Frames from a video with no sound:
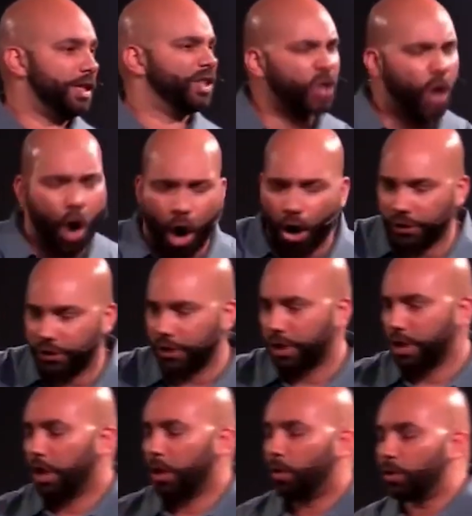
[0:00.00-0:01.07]
His heart
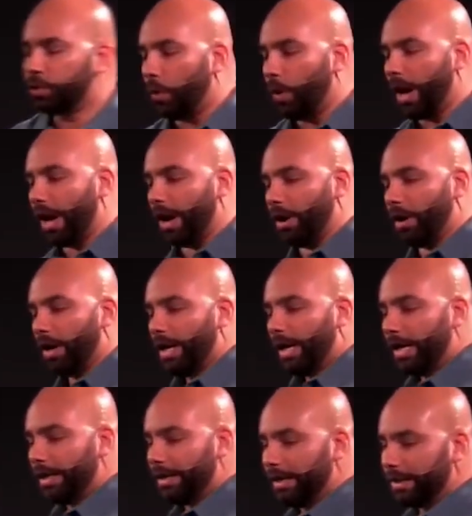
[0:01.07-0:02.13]
was where
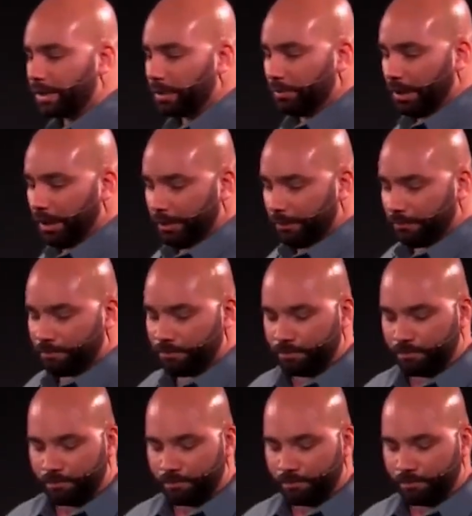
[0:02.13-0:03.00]
it needed to be.